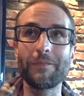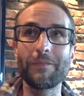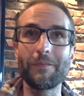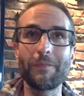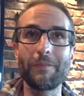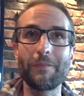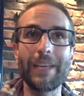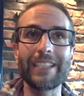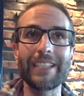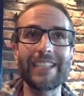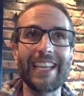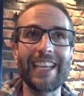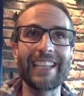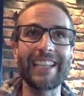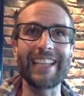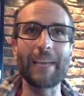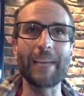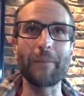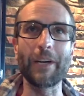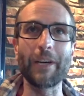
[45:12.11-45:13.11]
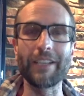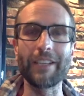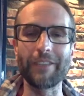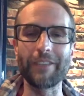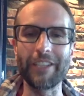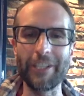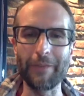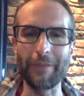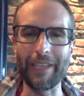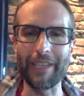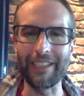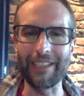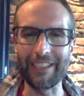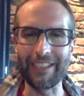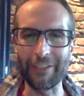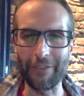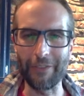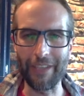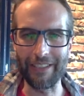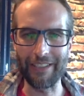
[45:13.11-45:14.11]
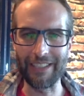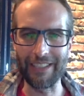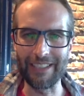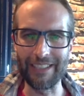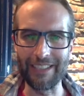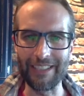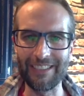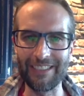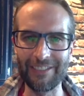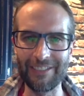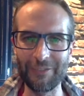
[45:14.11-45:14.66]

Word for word: maintain that part of our humanity throughout this.